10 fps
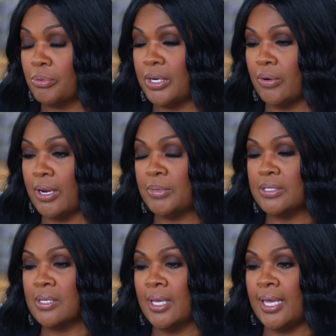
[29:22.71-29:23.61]
pre
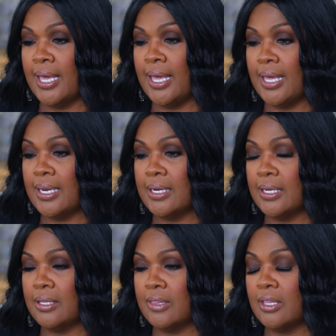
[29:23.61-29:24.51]
Grammys and
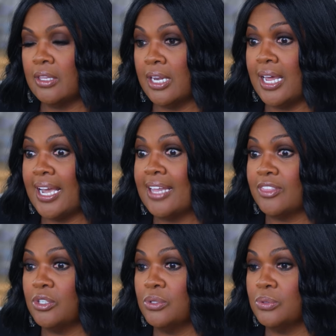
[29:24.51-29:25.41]
uh, and I got
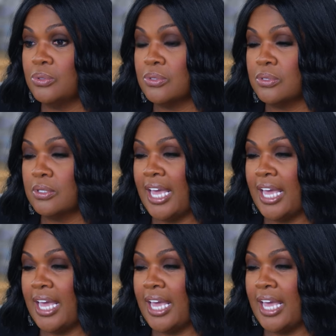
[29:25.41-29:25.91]
the news.